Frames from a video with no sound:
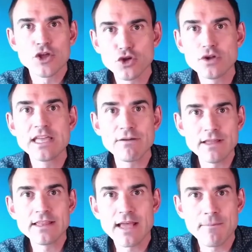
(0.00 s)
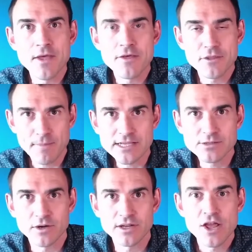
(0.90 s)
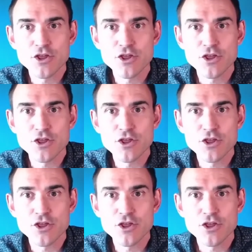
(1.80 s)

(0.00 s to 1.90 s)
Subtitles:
you're giving them the password.